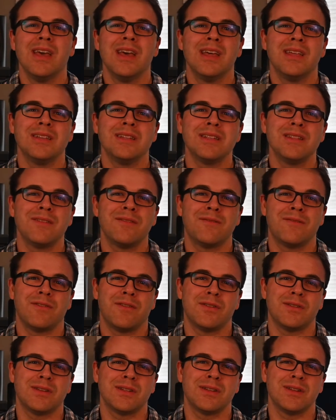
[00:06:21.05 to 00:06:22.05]
This is the
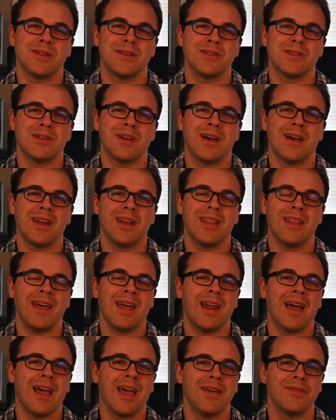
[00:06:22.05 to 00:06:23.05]
first shot
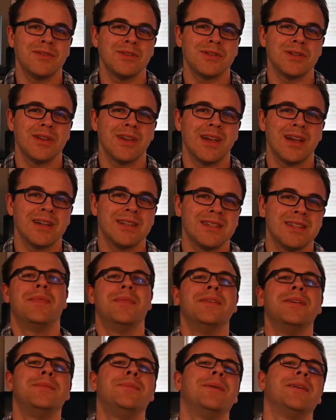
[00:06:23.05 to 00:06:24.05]
that I have to show you guys.
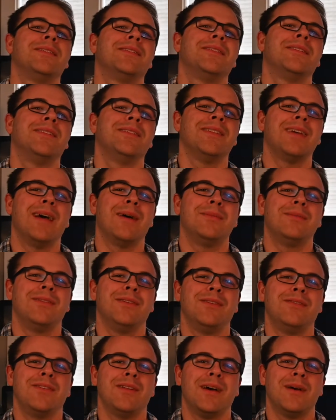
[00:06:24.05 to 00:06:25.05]
This picture is
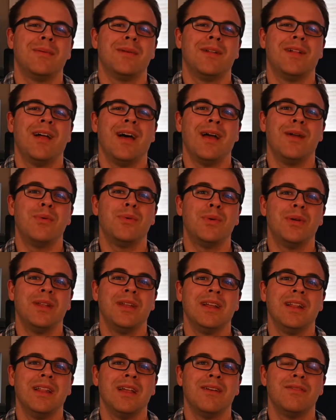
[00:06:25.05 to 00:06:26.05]
absolutely phenomenal. I
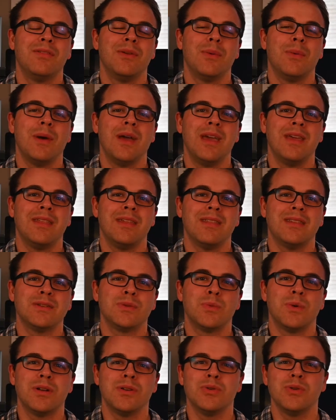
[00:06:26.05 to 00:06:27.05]
really love the way that
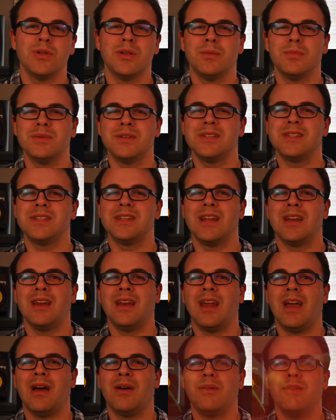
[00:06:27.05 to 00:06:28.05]
this one tulip was
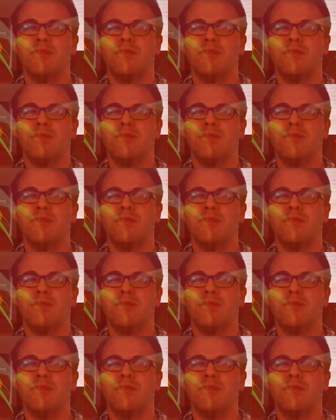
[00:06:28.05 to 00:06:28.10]
standing out